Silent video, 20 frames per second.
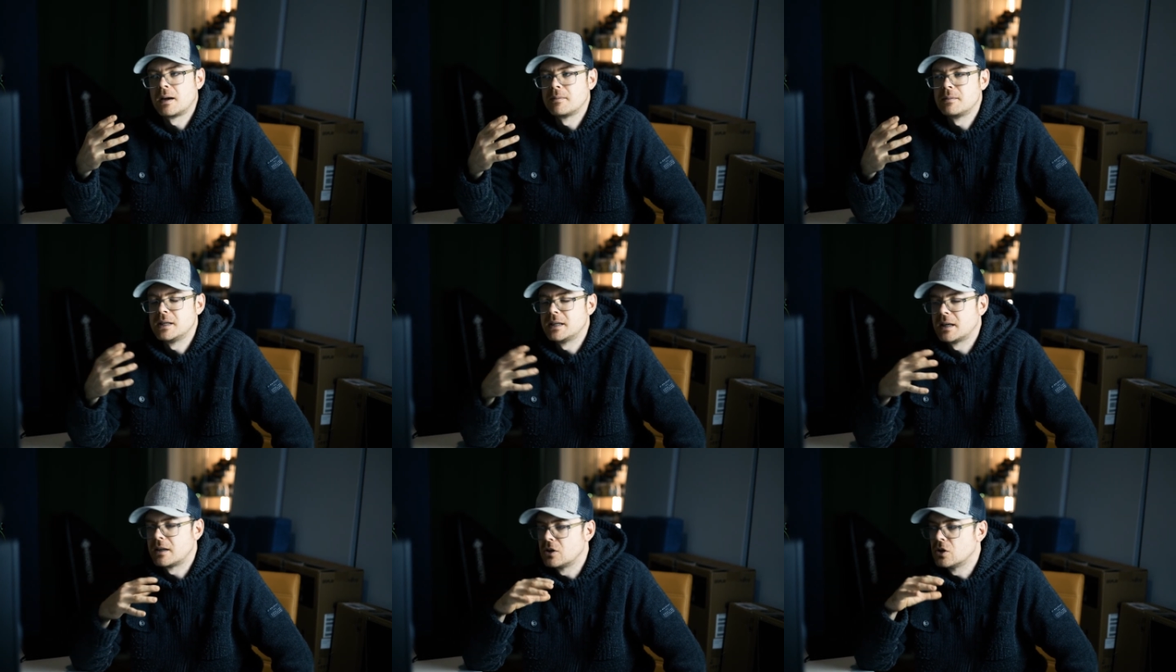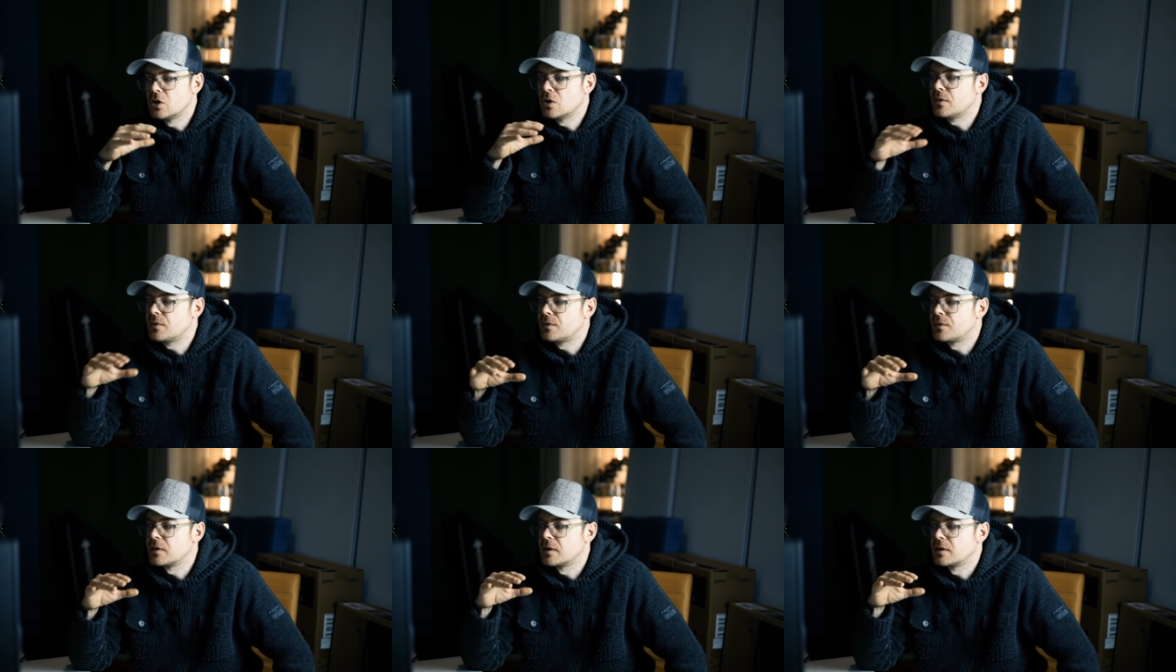I mean, I
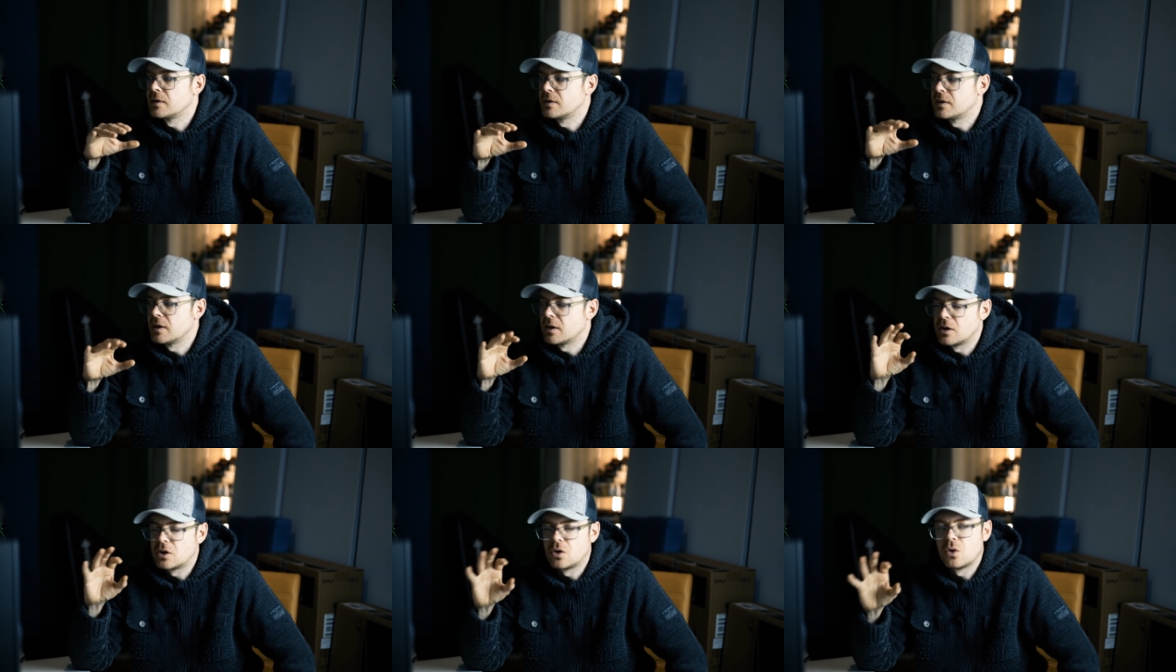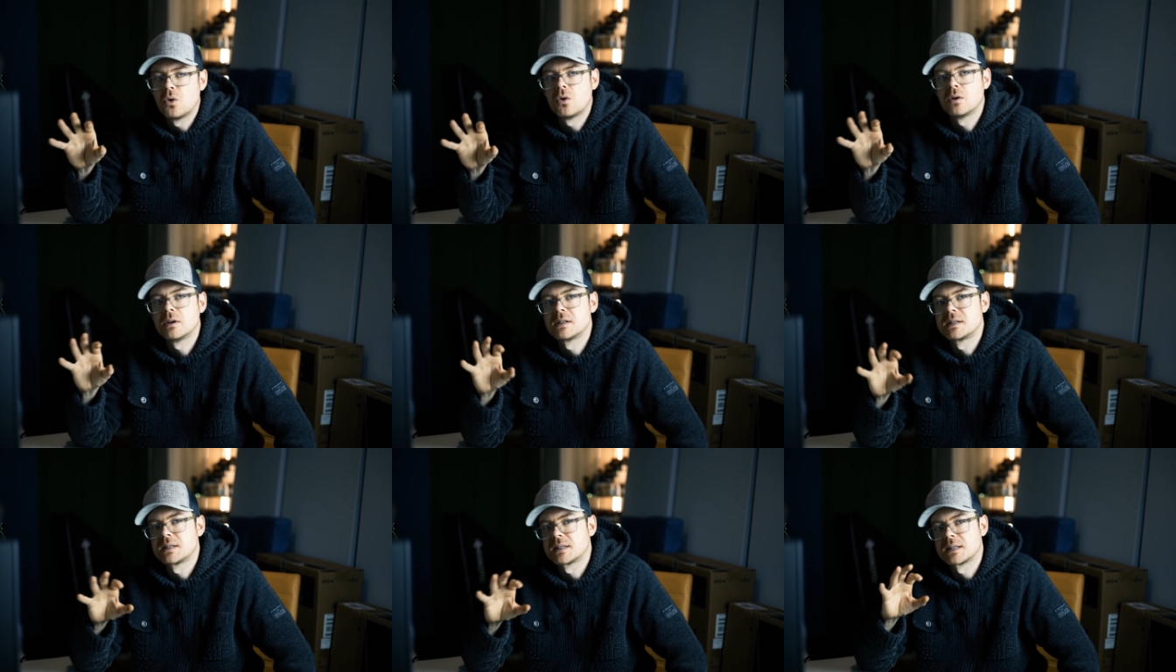love the
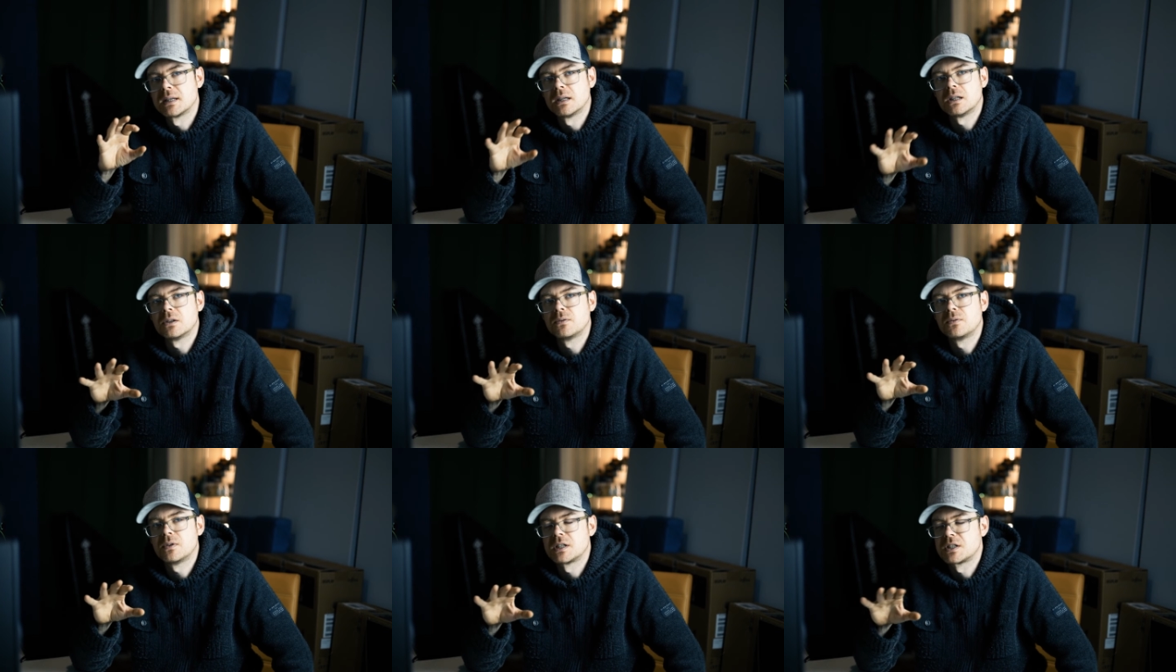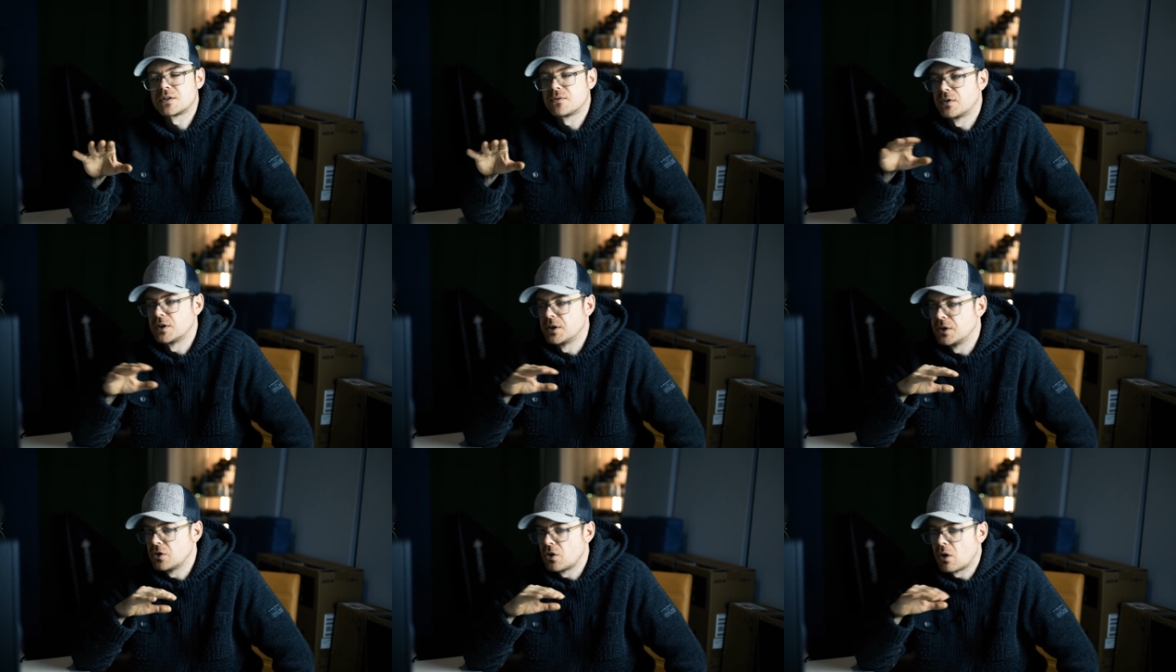accord itself. It's
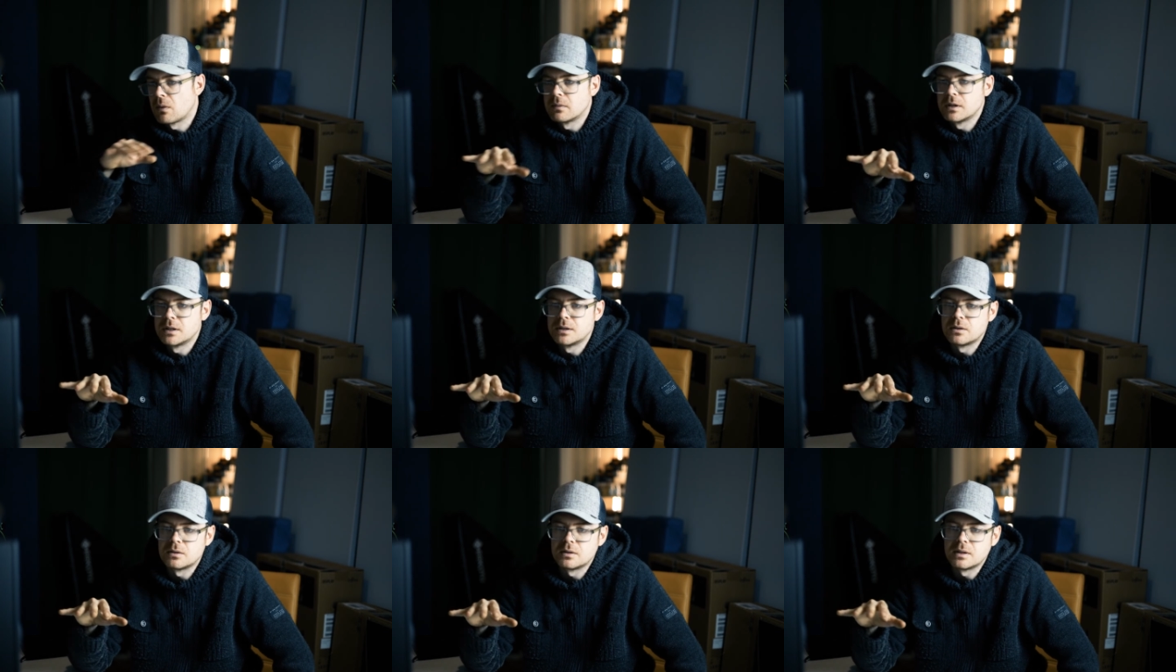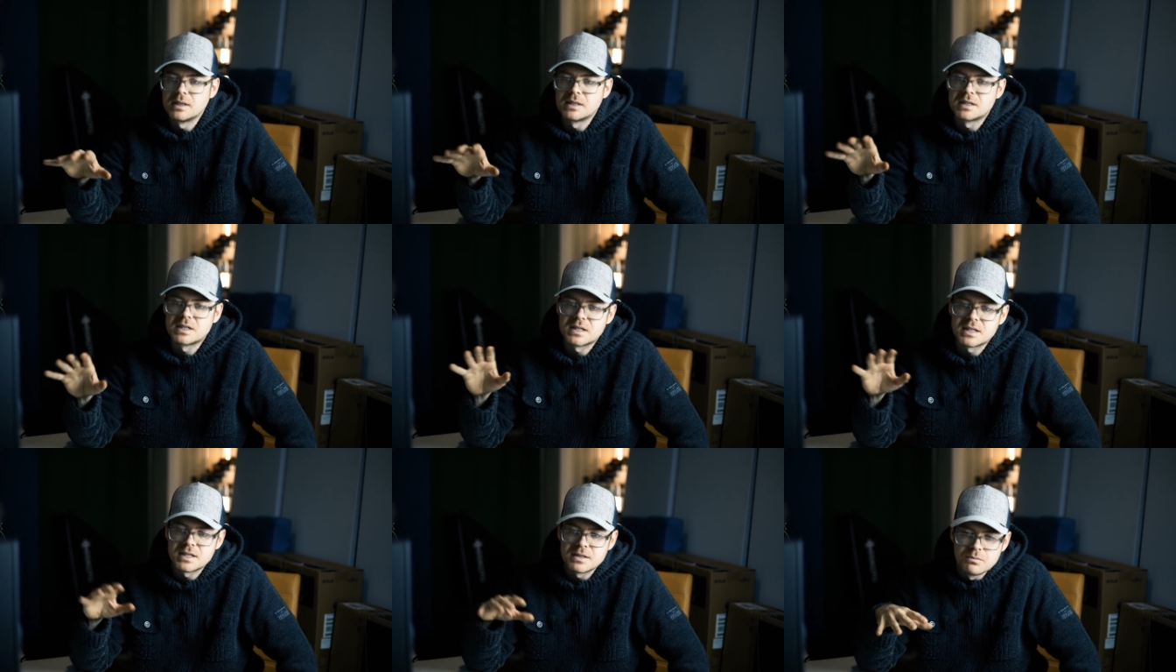phenomenal.
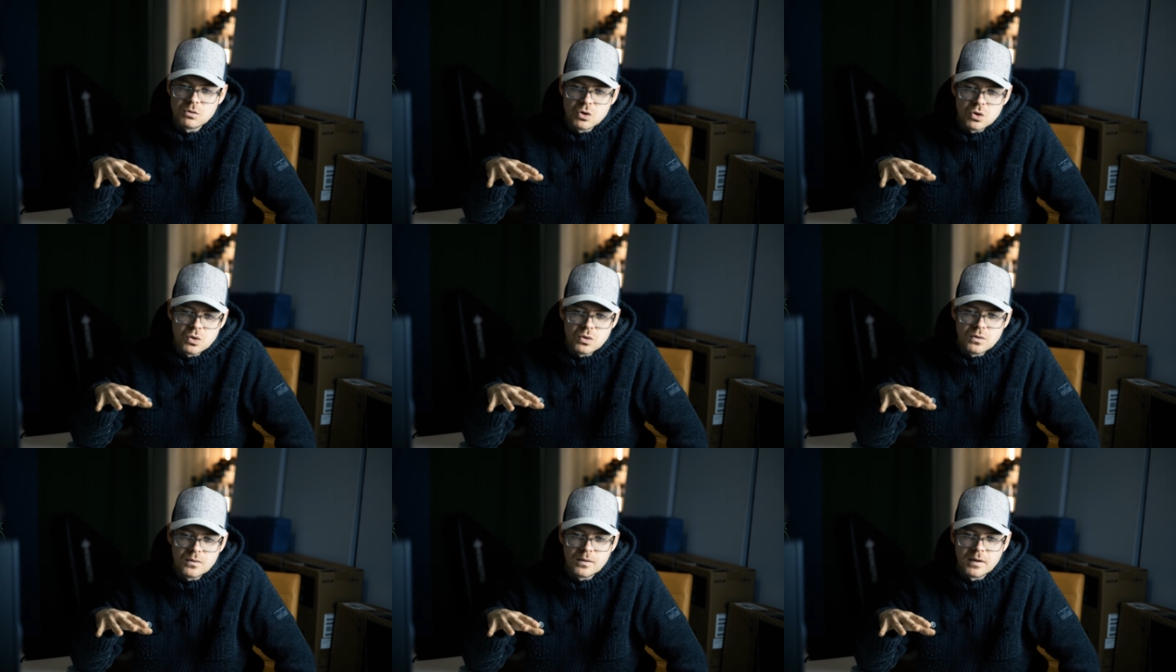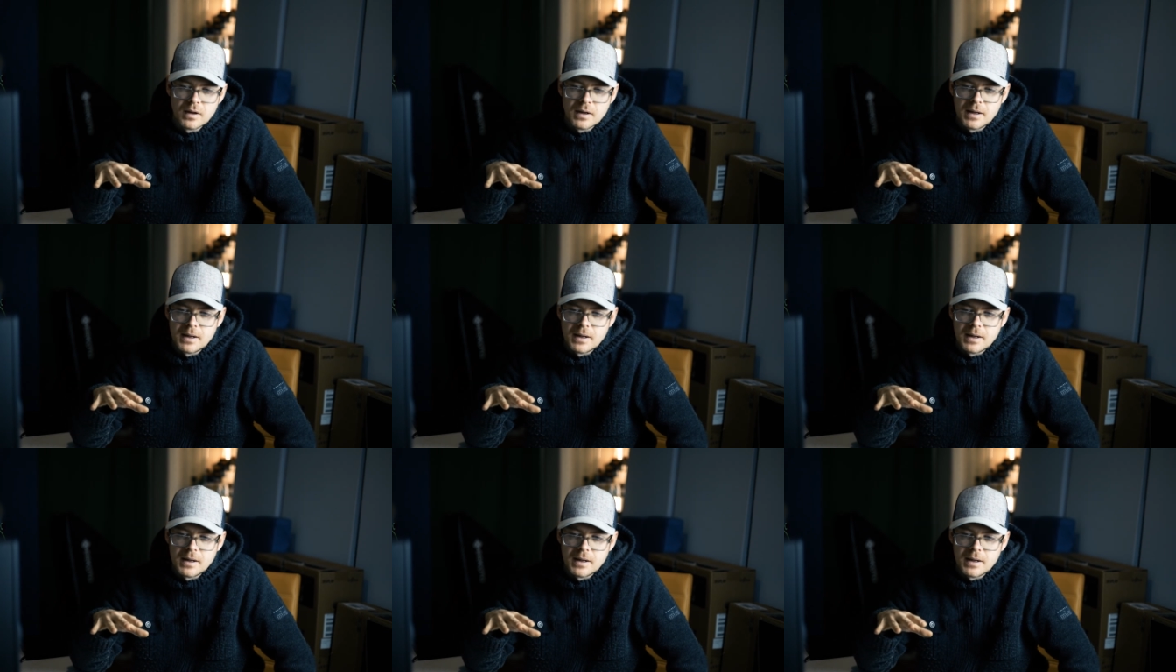It's smooth.